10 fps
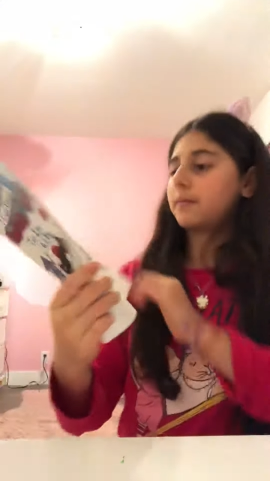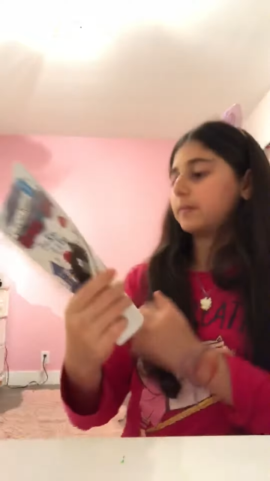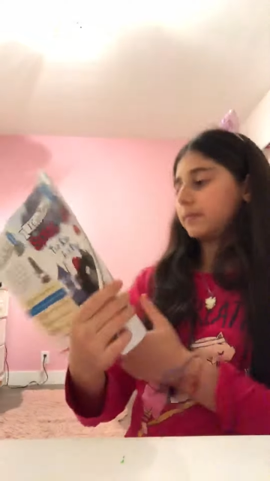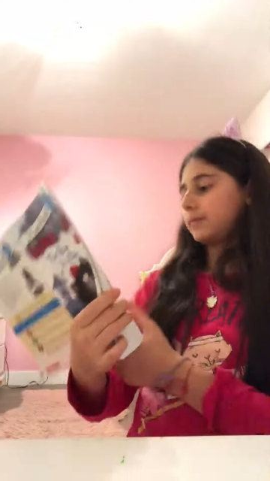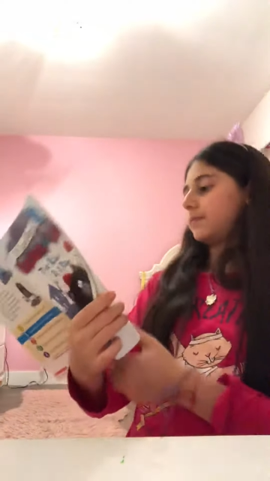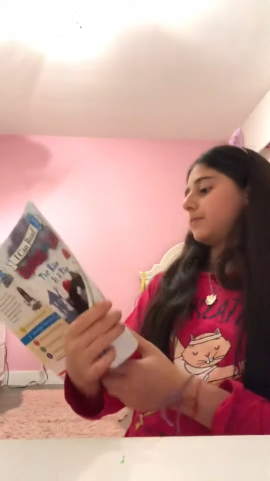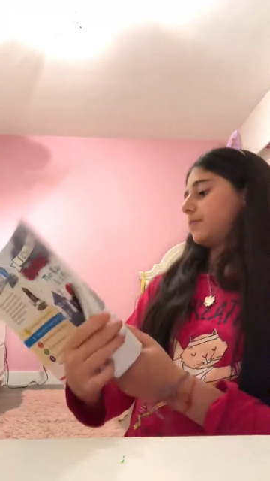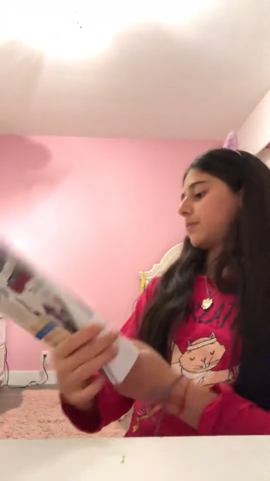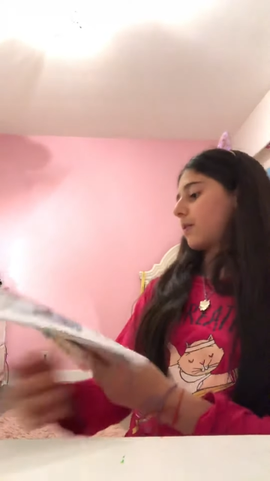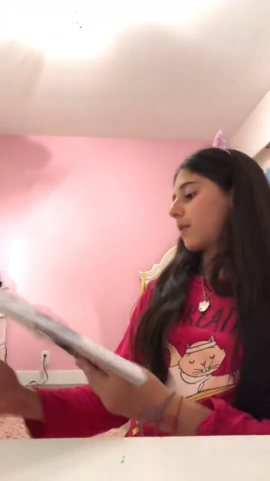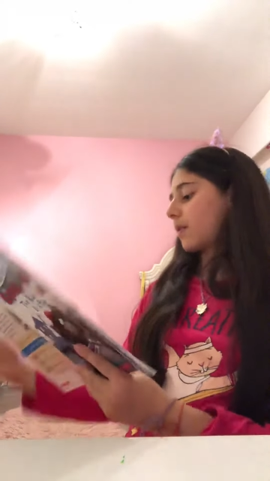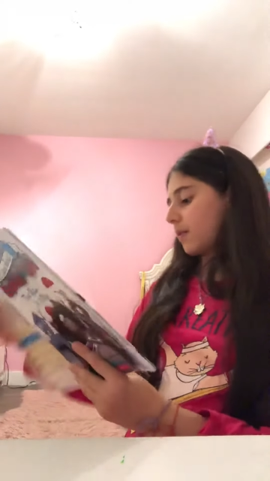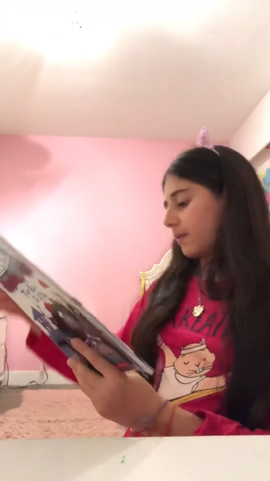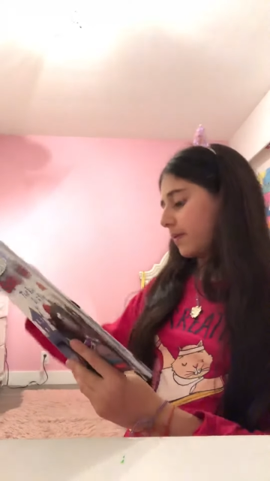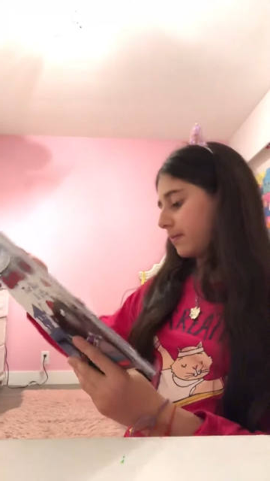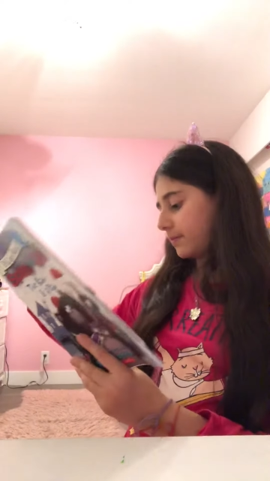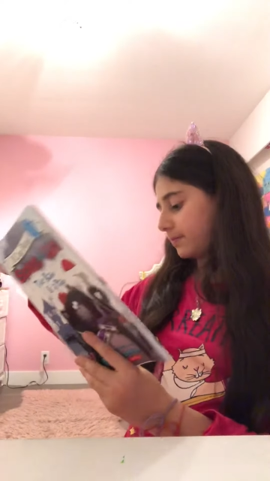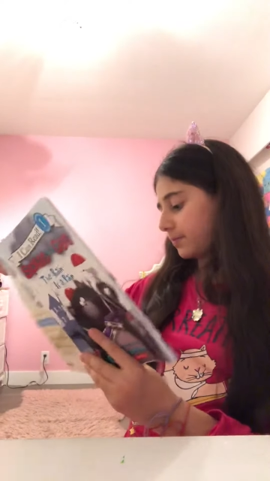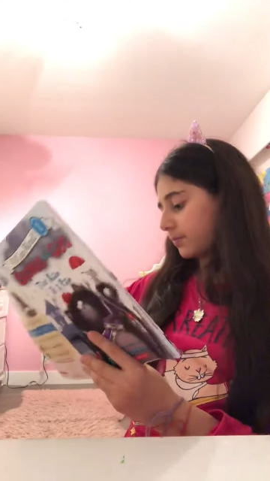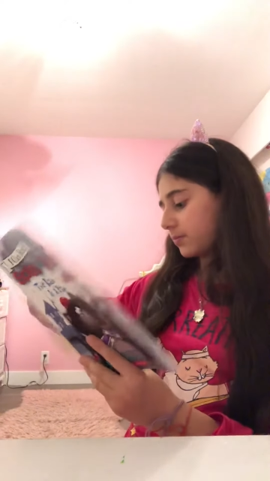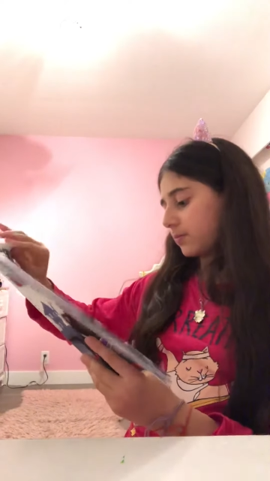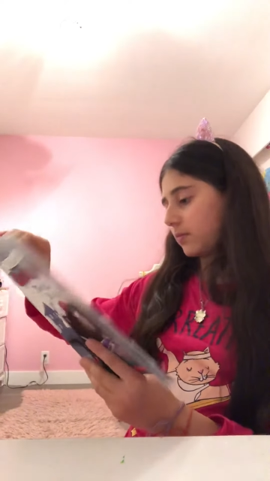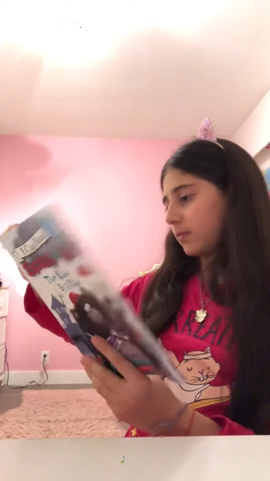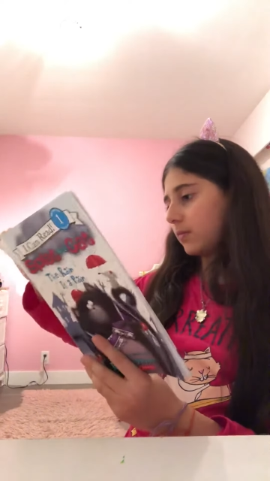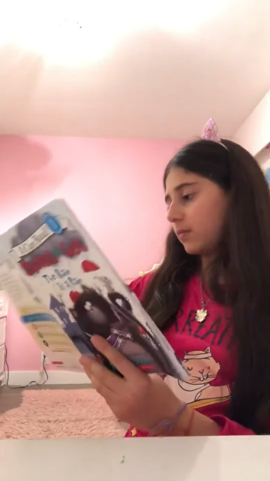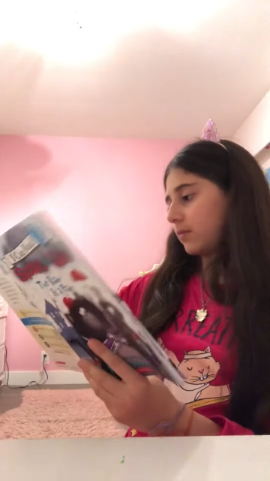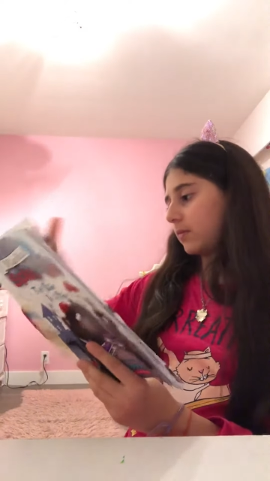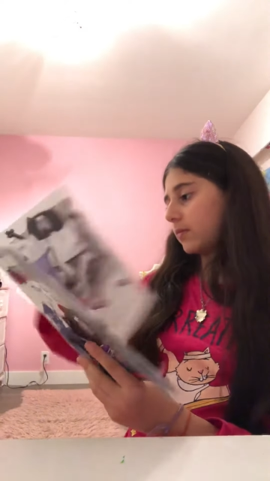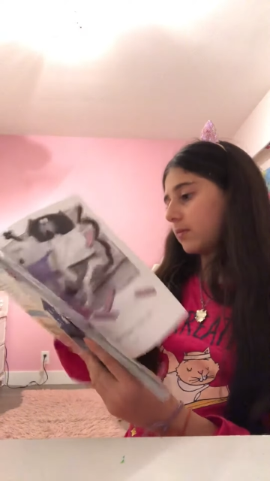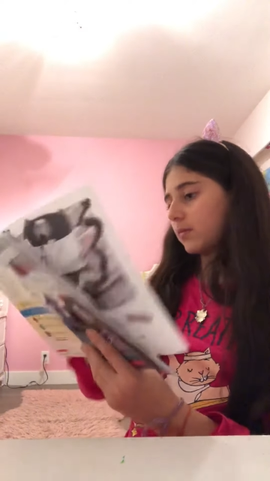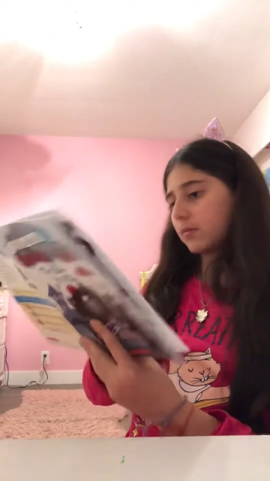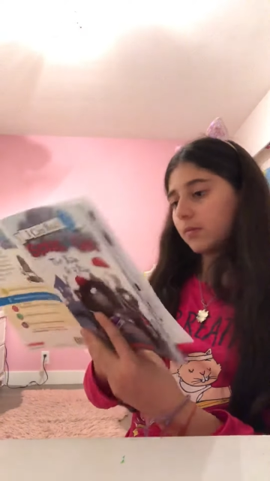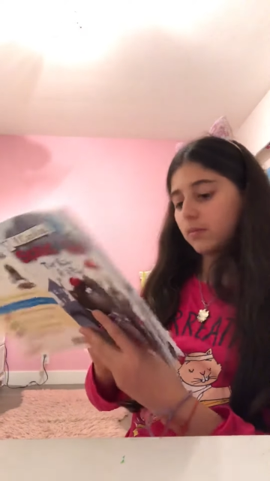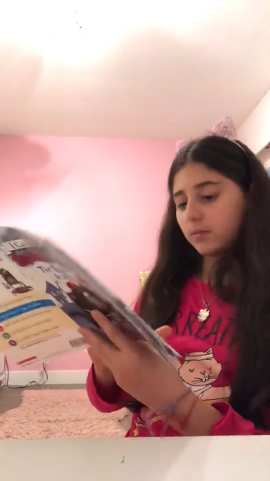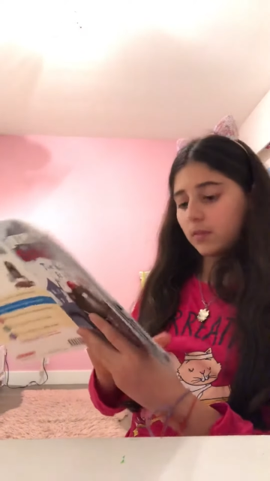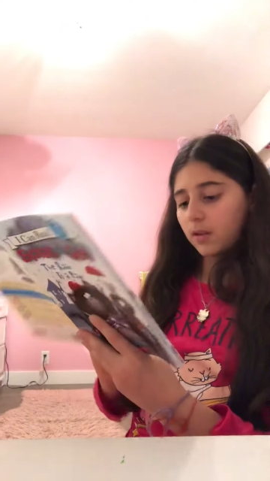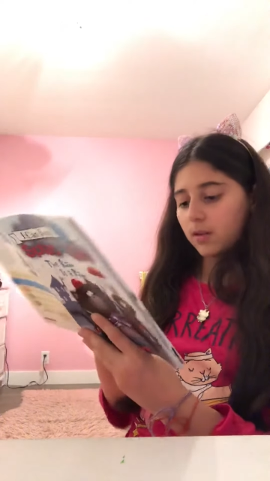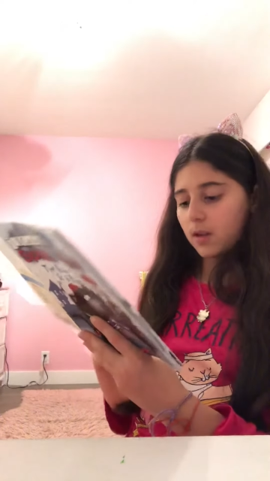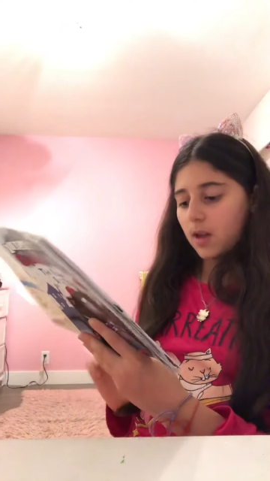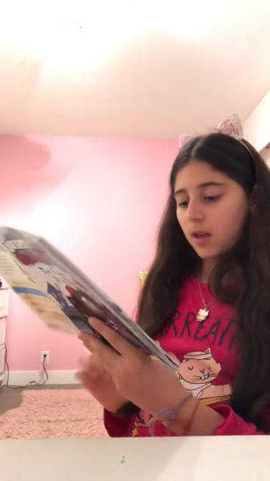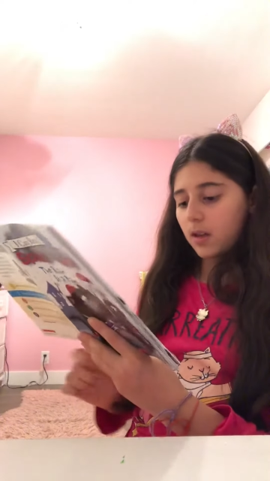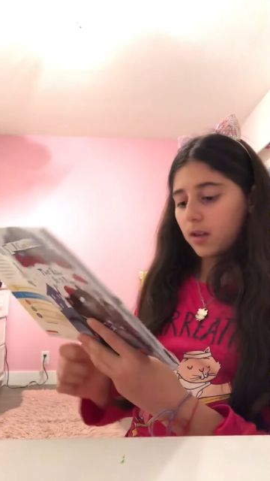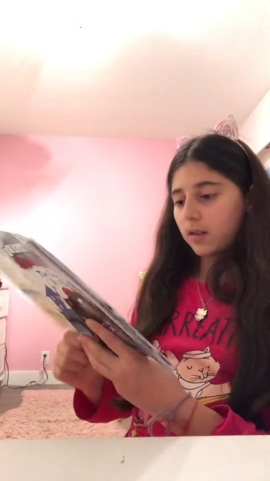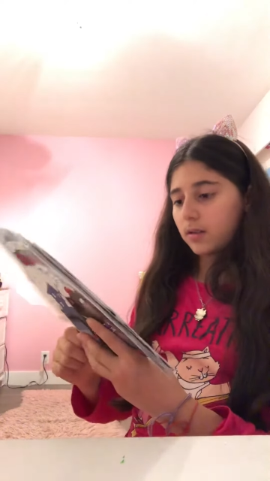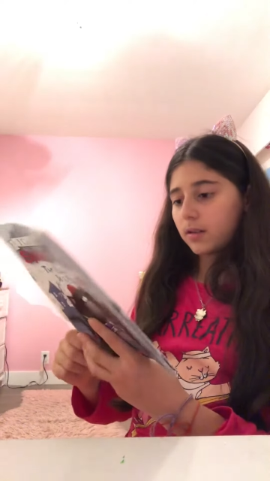[no speech]